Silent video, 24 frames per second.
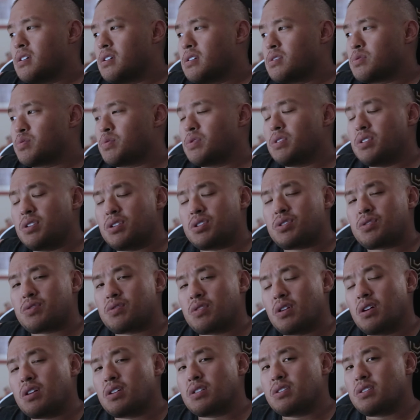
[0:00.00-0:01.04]
is really
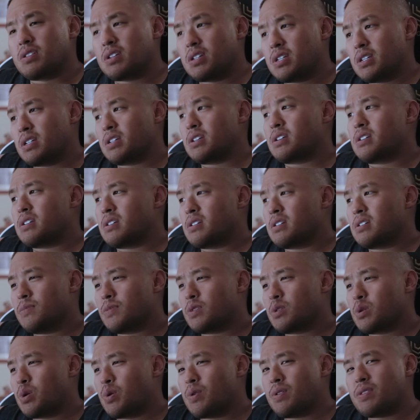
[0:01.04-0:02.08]
struggling,
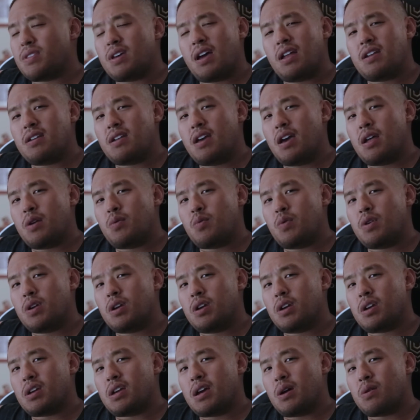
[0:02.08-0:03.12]
throw on that Ned
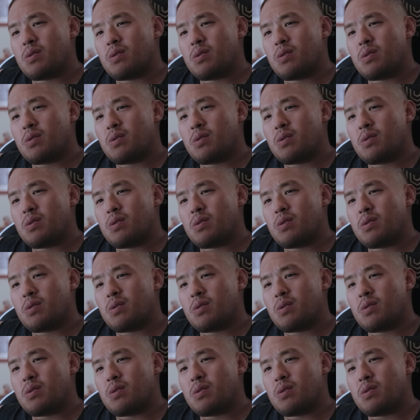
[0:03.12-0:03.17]
rig.